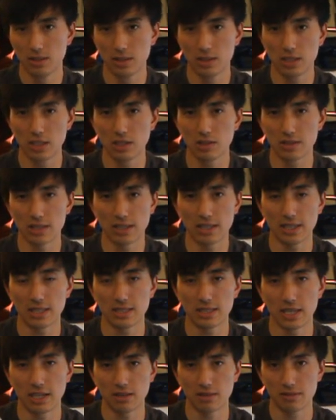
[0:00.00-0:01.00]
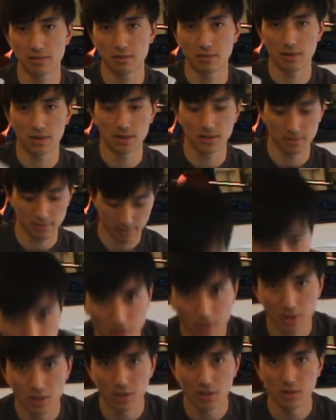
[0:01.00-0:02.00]
You can use any container you want.
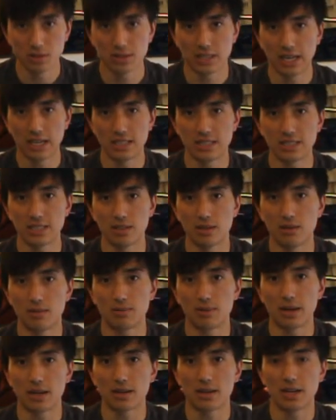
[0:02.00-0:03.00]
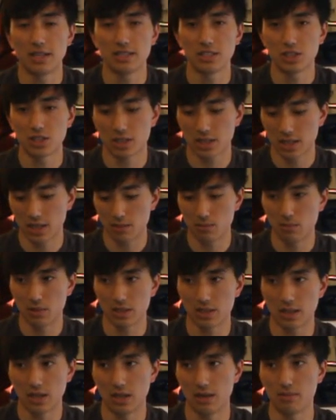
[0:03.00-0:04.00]
Your new stainless steel brake lines should come
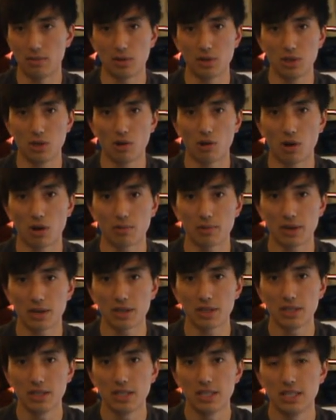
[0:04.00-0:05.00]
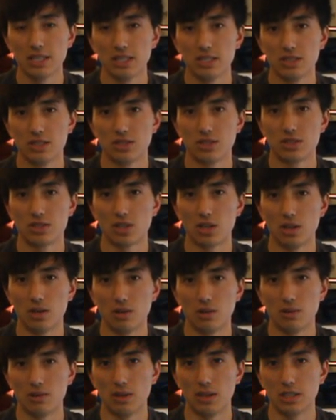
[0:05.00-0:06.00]
with new hardware.
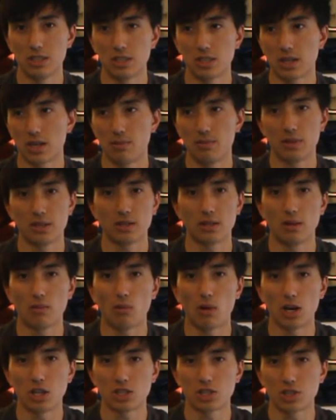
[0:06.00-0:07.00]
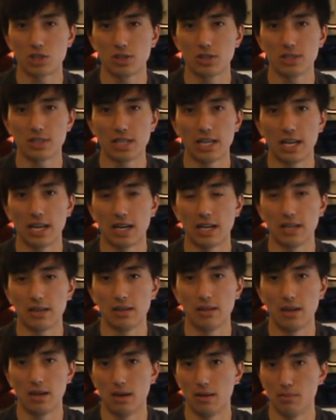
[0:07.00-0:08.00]
So it should come with washers
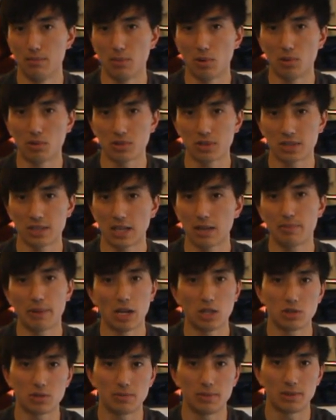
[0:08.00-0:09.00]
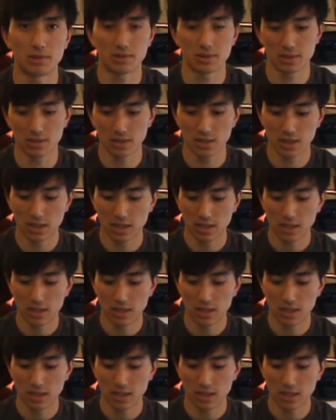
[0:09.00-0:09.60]
and bolts, like banjo bolts.